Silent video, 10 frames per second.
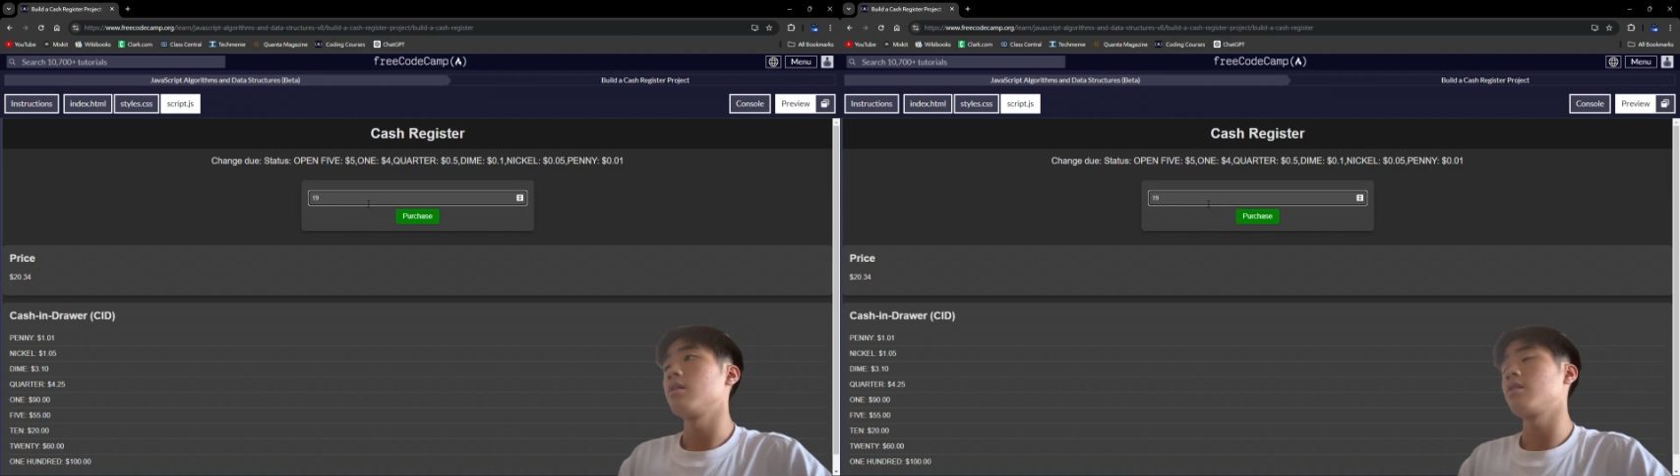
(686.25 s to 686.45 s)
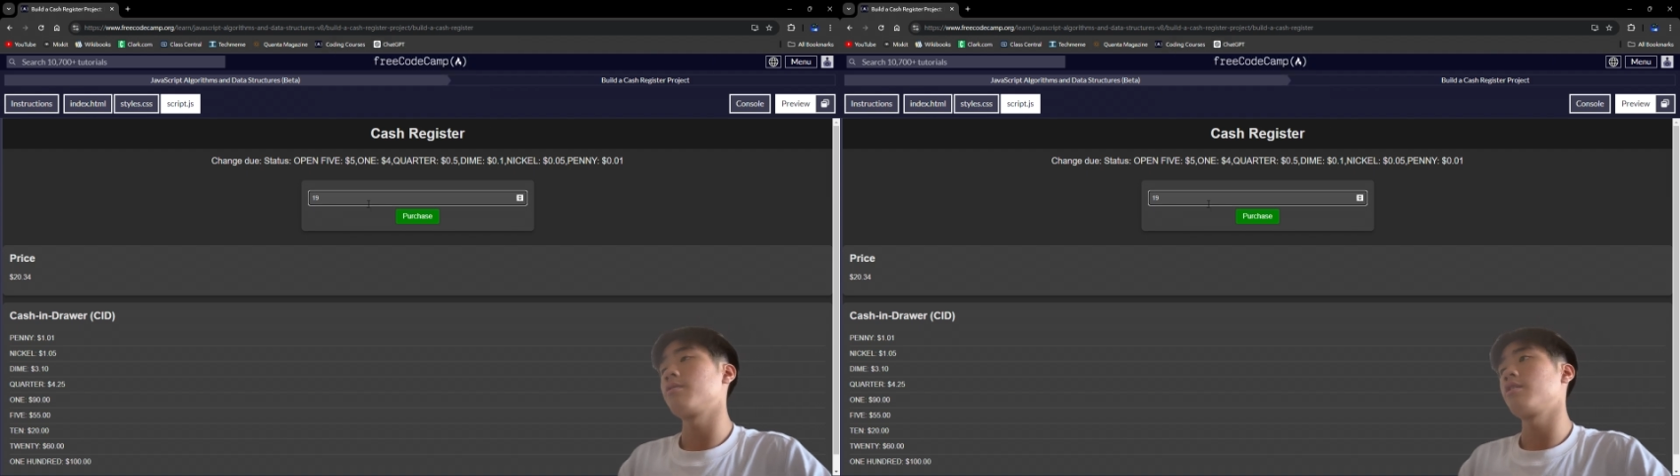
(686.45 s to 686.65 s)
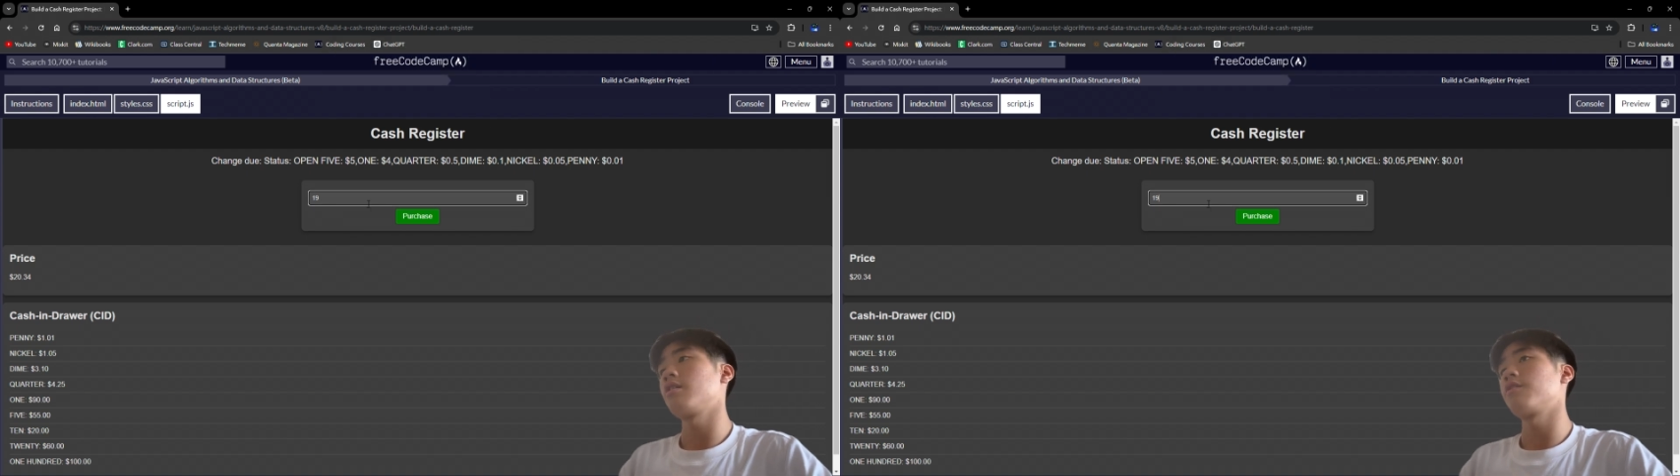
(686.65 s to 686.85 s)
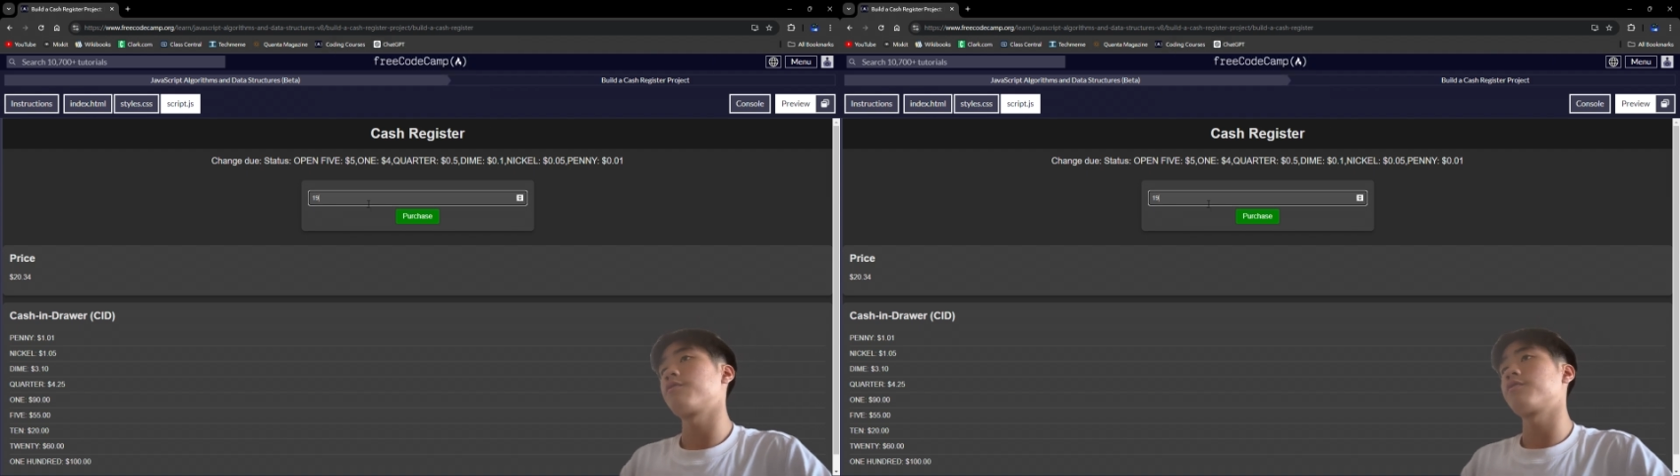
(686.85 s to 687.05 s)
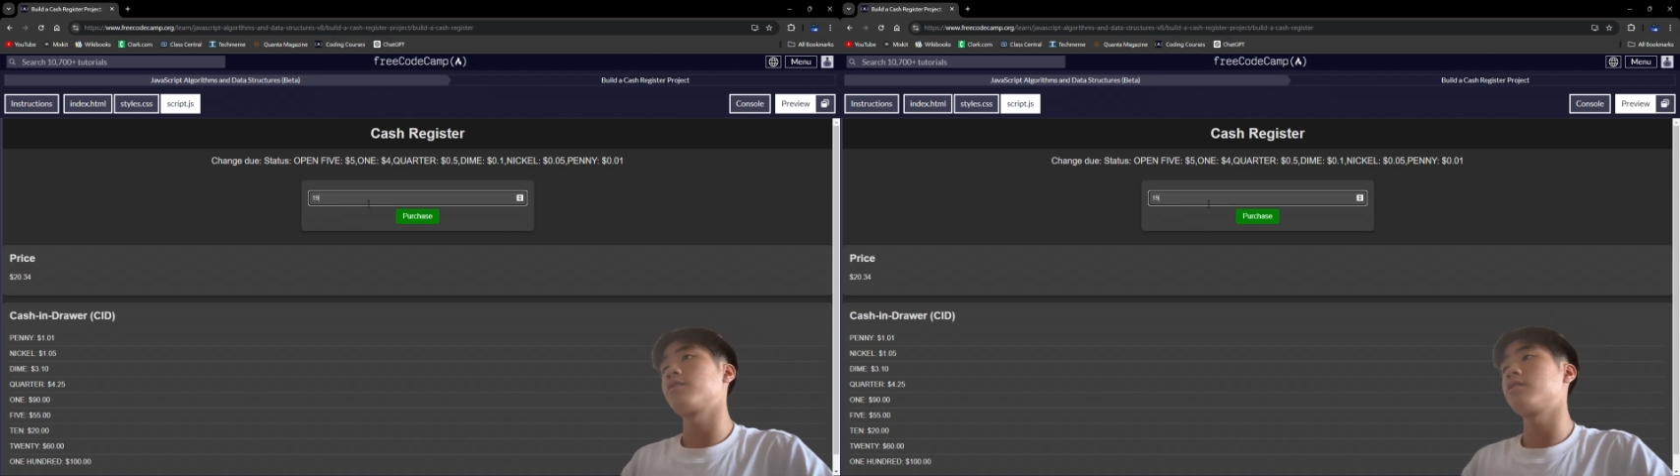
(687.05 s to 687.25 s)
And if
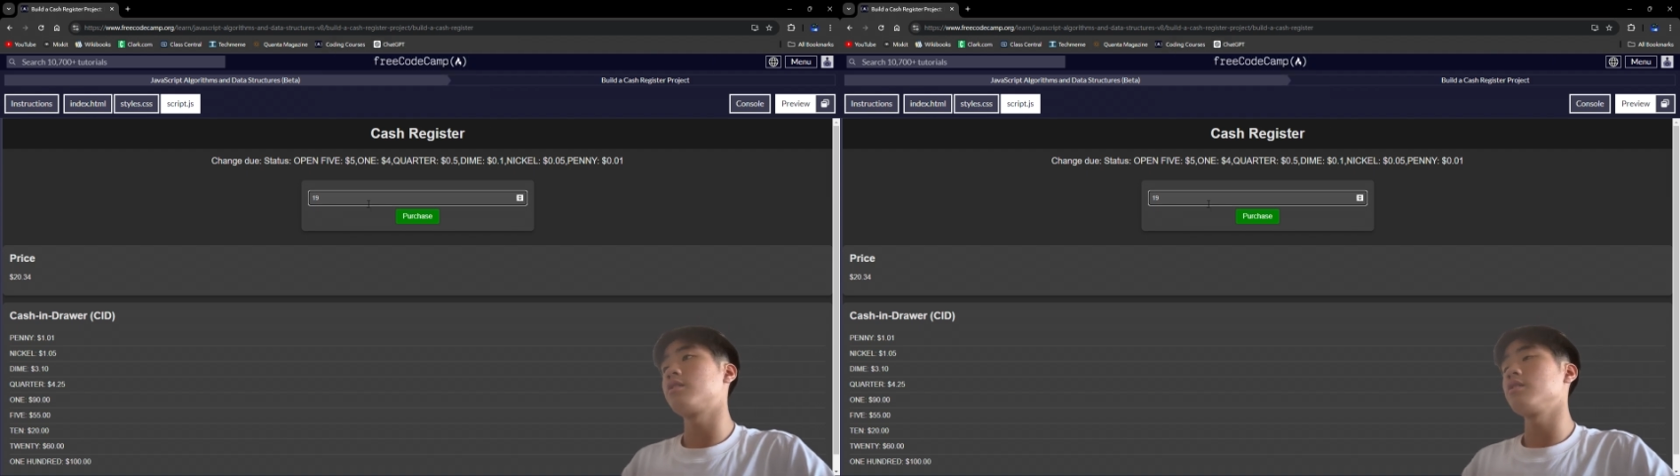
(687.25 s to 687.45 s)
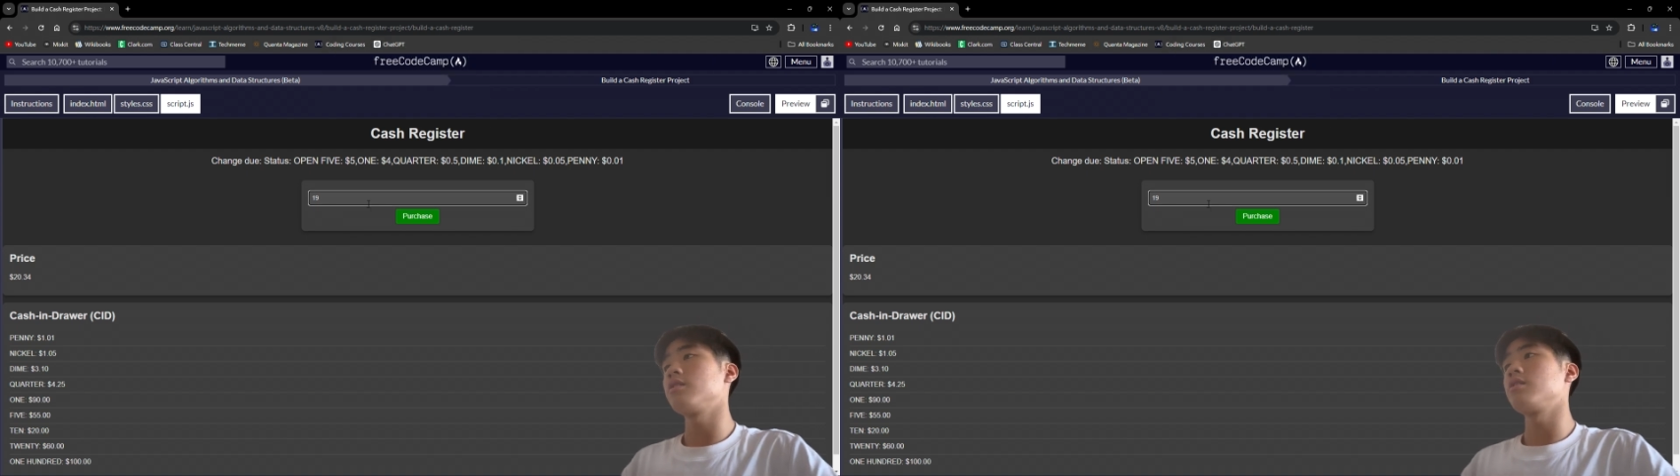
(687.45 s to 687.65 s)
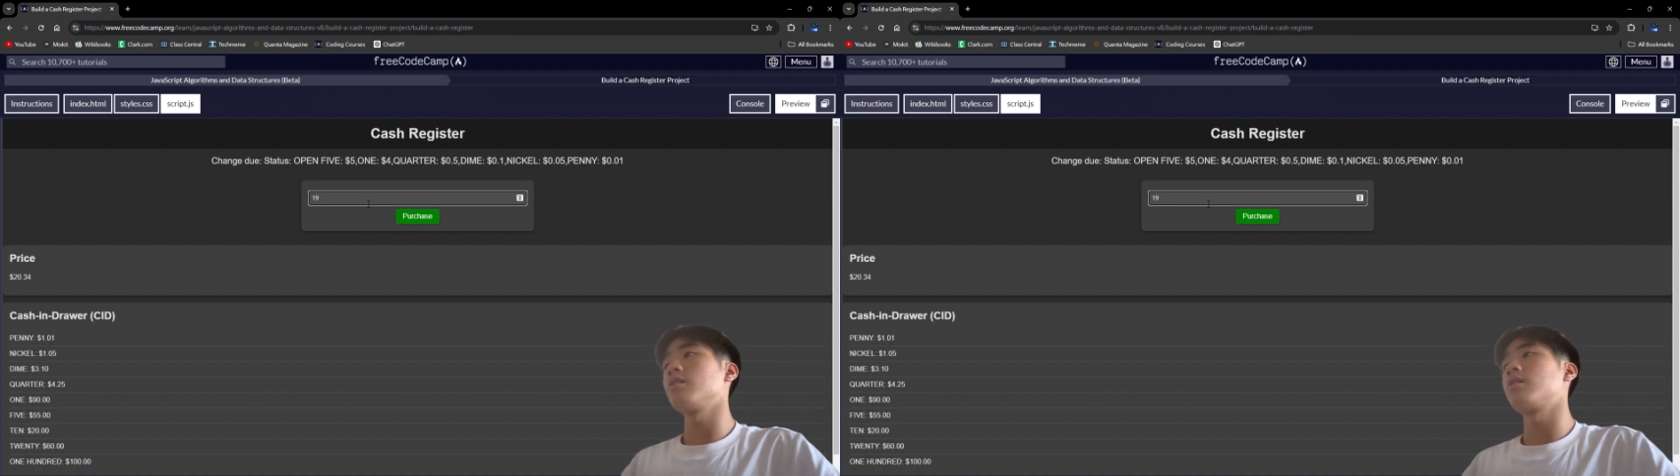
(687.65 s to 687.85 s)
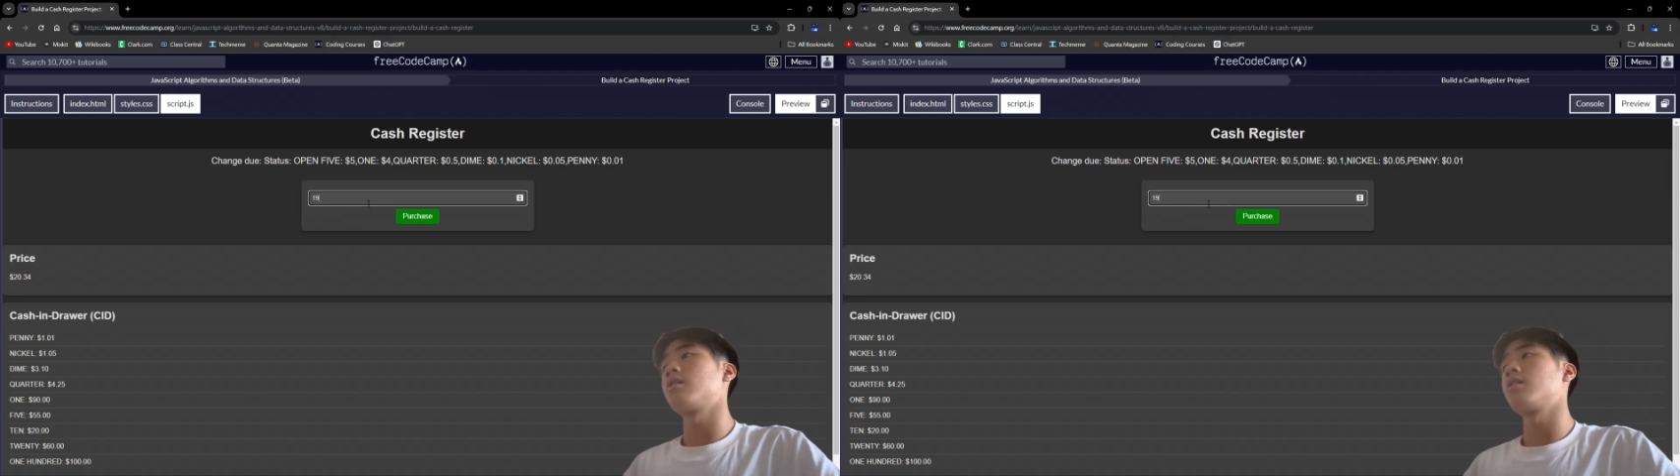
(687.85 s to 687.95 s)
the